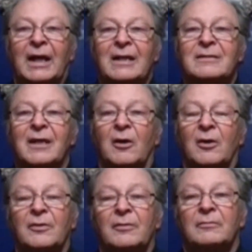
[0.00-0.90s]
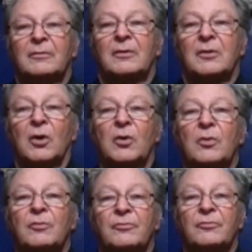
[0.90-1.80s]
As they are
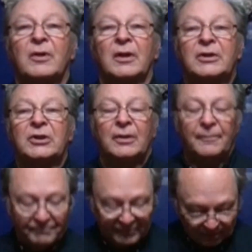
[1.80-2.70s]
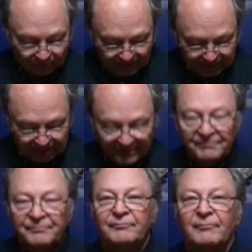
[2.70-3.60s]
so rich,
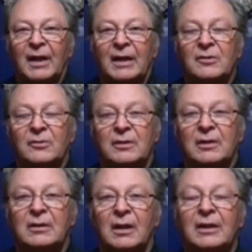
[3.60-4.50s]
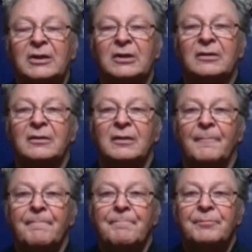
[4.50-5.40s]
and so delicious,
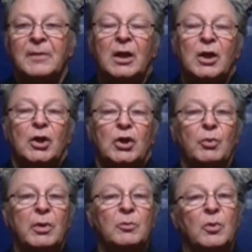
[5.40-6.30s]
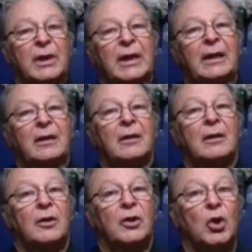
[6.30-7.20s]
you wouldn't want to eat
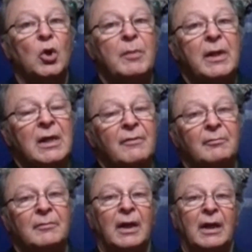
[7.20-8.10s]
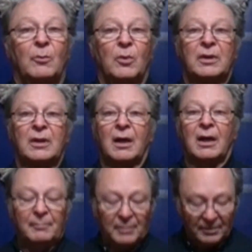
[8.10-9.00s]
too many of them at one
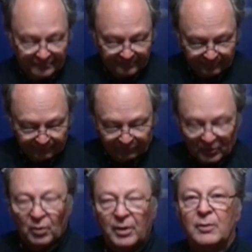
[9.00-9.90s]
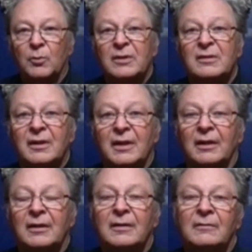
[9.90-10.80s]
time or in one sitting.